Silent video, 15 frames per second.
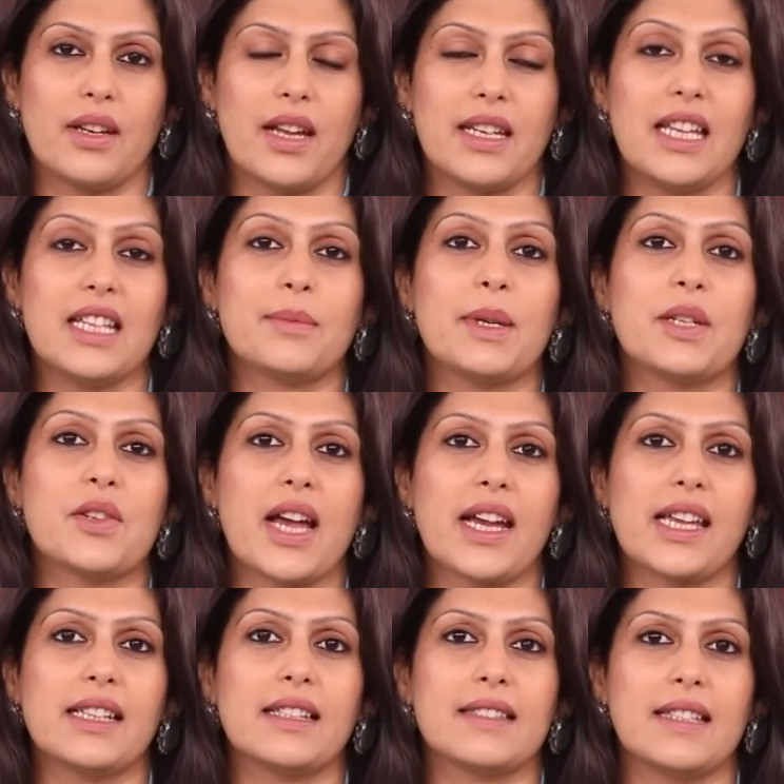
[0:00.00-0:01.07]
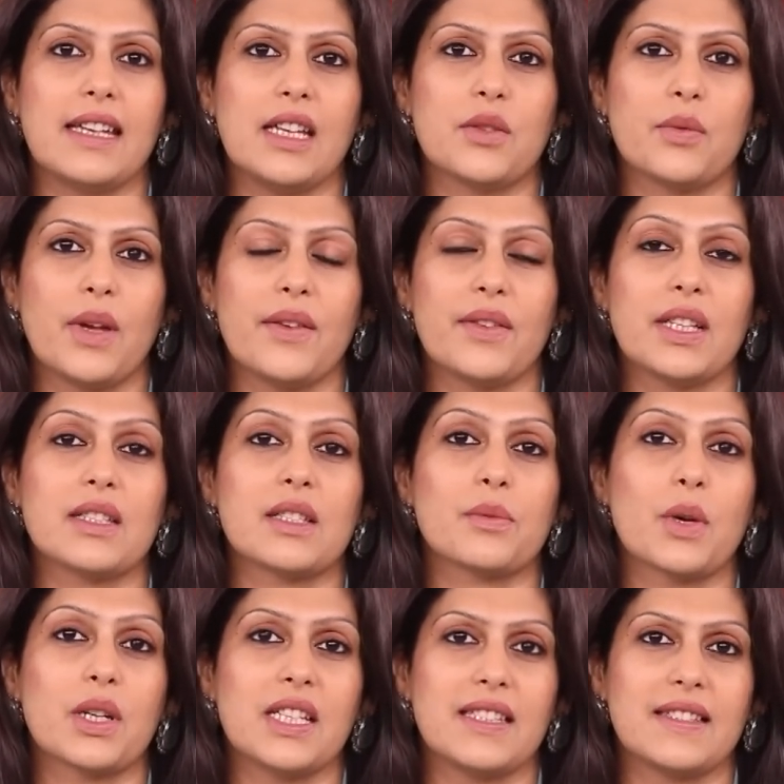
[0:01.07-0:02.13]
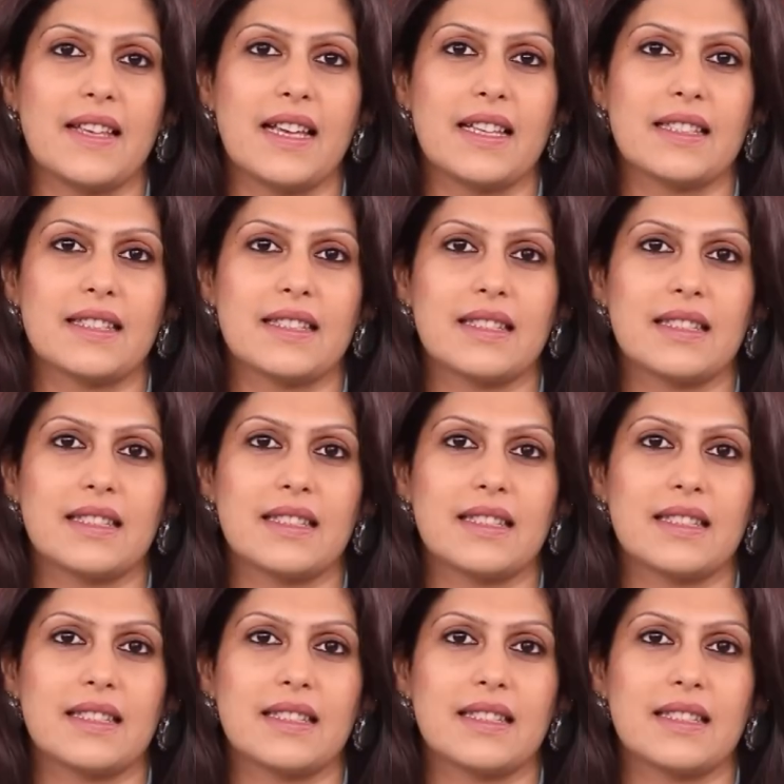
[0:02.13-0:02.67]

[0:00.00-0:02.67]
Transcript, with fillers: and he's been tracking this heat wave, and this is what he says.